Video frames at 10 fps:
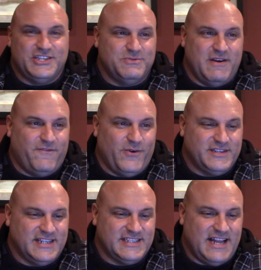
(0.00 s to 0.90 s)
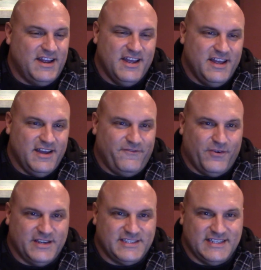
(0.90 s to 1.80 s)
you want 40 cents, not
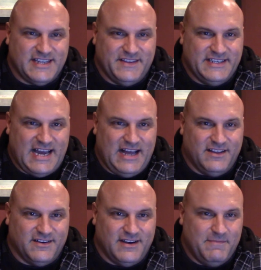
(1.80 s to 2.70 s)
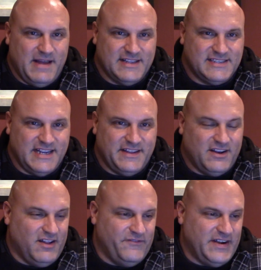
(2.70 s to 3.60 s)
40 cents on the dollar. I'm not saying that at
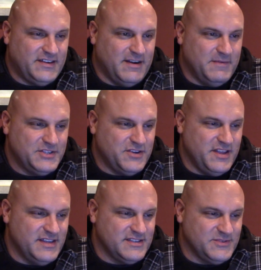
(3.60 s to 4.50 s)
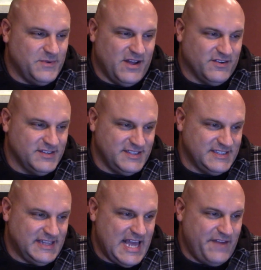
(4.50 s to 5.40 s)
all. In fact, here I'm going to show you this as well because this is
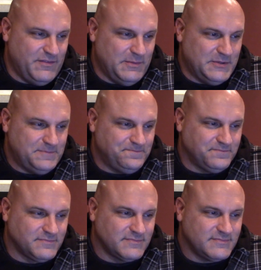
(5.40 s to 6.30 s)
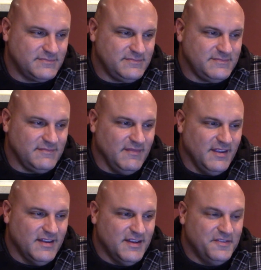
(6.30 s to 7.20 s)
laughable.
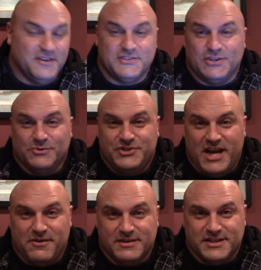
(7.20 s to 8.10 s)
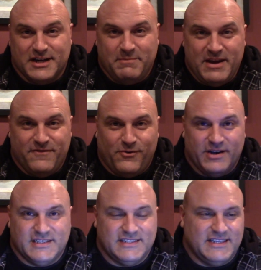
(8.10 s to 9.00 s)
They're so generous, they're going to pay you 40
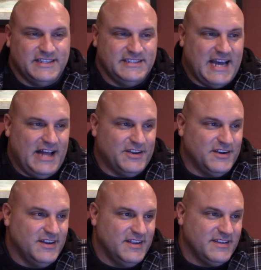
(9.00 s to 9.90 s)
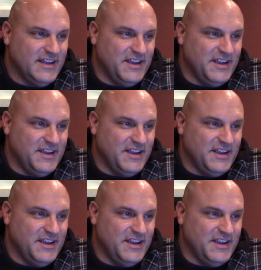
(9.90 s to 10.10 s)
cents on the dollar. Yet